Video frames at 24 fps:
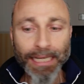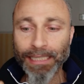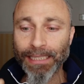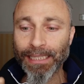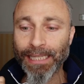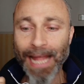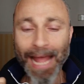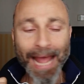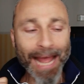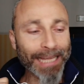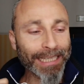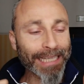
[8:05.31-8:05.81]

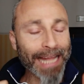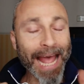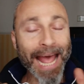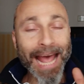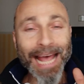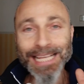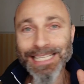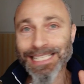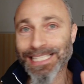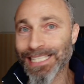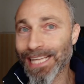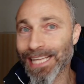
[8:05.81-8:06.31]
that
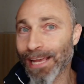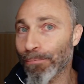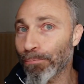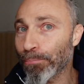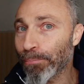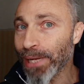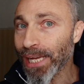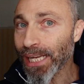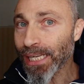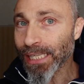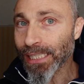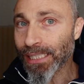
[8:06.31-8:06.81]
has the
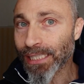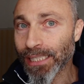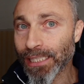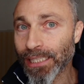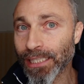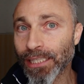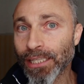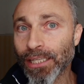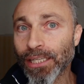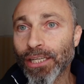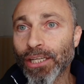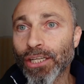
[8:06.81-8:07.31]

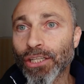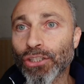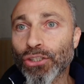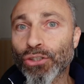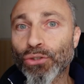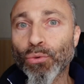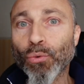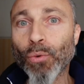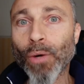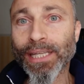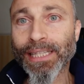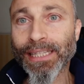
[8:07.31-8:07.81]
ability
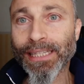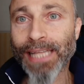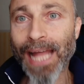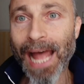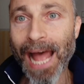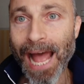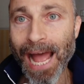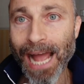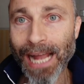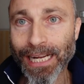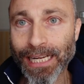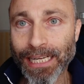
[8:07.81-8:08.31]
to
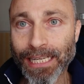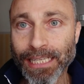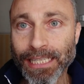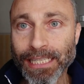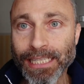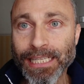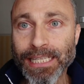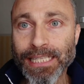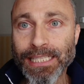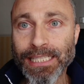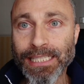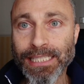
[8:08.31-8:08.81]
attack
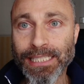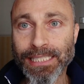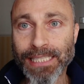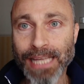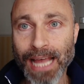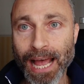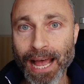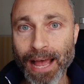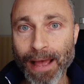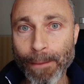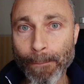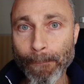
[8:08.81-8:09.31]

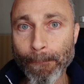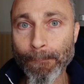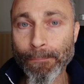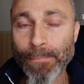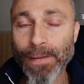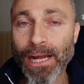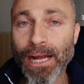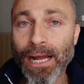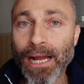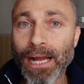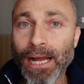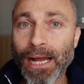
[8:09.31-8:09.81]

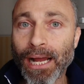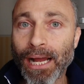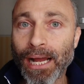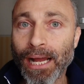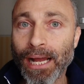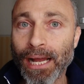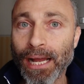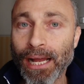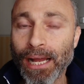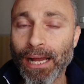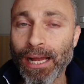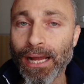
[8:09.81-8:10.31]
some
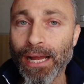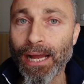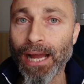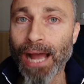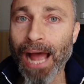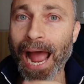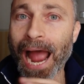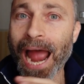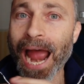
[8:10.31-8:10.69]
uh,